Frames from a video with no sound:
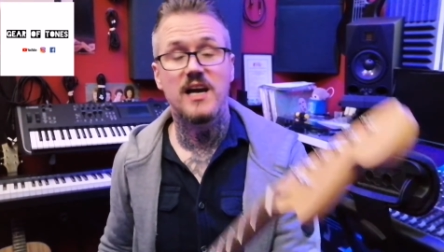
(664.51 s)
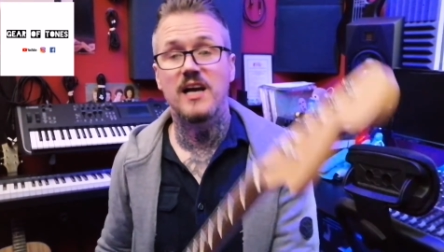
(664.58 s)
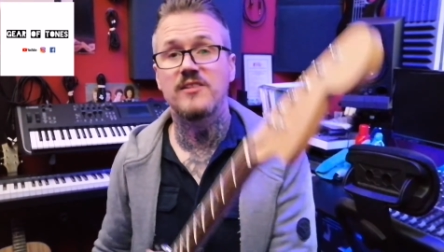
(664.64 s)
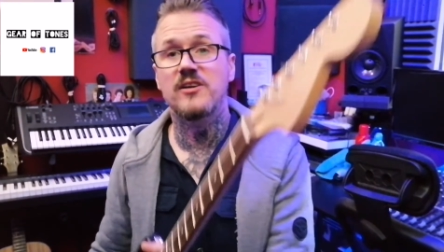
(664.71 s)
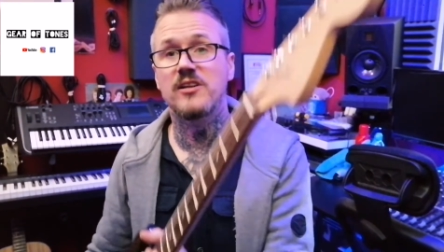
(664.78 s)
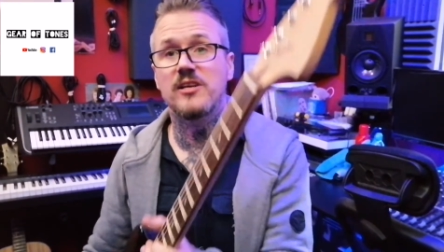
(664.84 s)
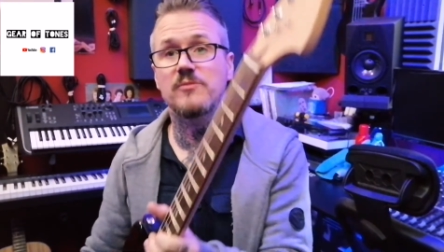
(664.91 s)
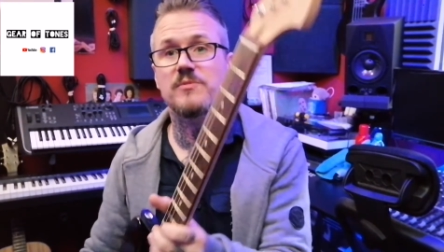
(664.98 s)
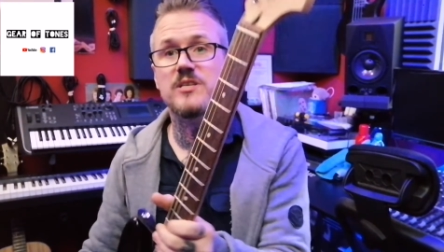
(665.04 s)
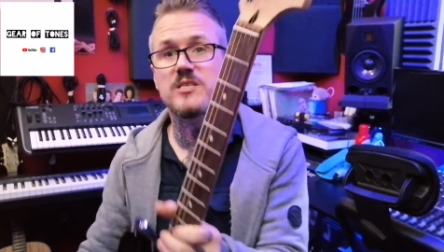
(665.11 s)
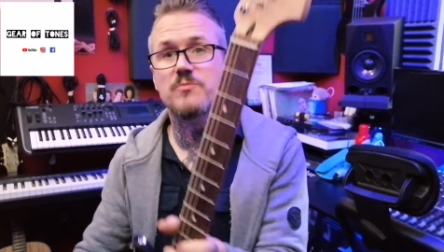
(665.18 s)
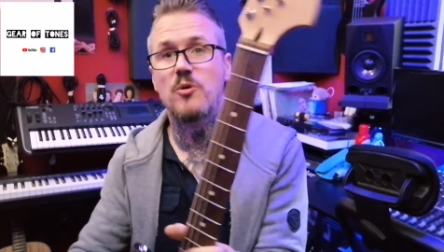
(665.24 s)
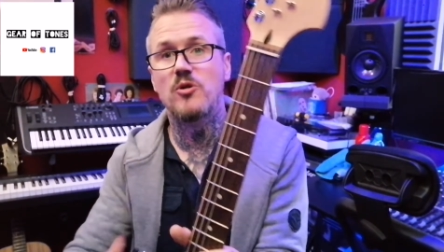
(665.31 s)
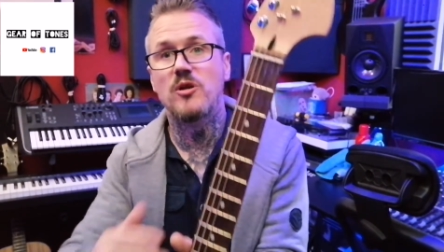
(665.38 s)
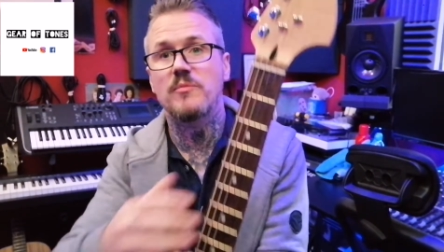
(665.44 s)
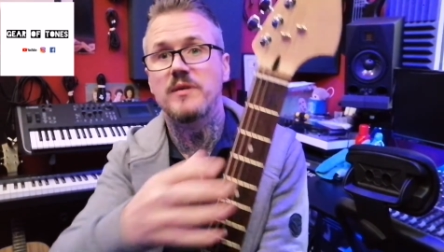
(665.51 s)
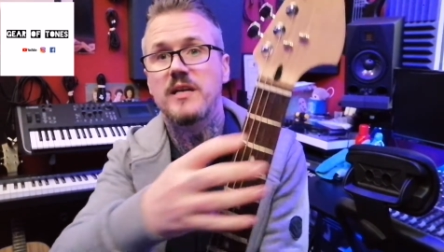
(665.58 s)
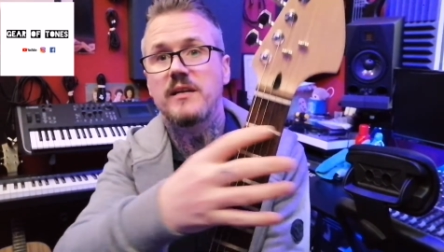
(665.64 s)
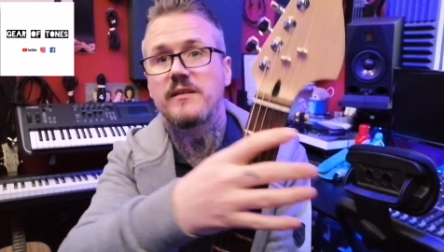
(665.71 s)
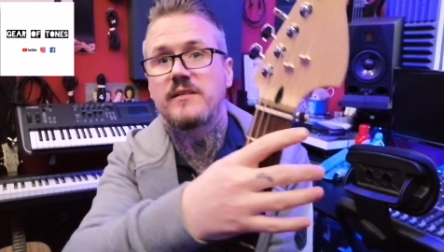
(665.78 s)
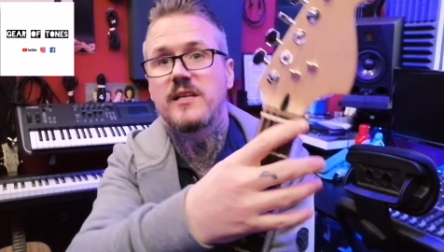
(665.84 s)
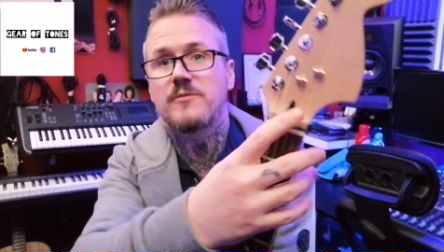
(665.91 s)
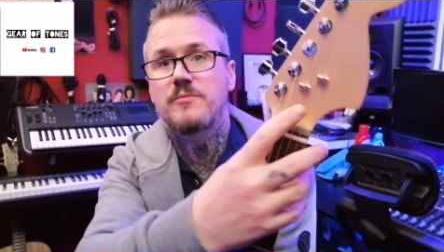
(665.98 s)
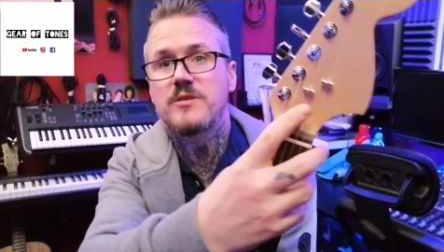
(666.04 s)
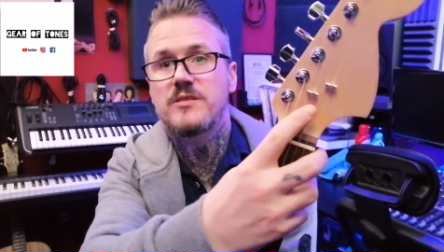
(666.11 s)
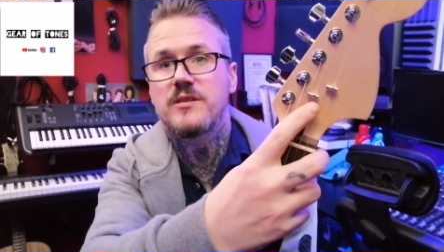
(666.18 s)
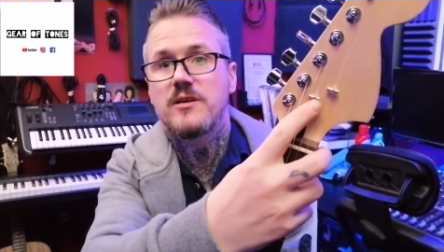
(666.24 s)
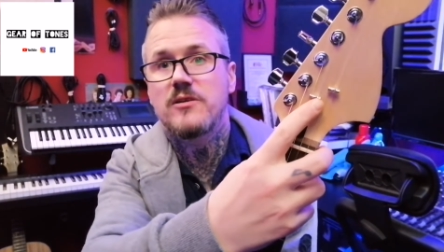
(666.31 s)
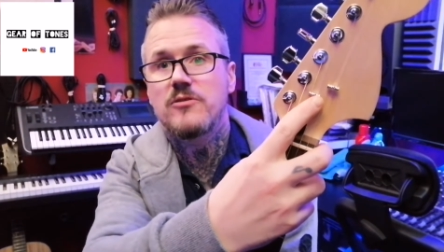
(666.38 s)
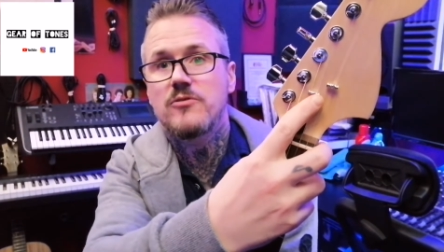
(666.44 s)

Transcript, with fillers: And the other wee small upgrade I did was the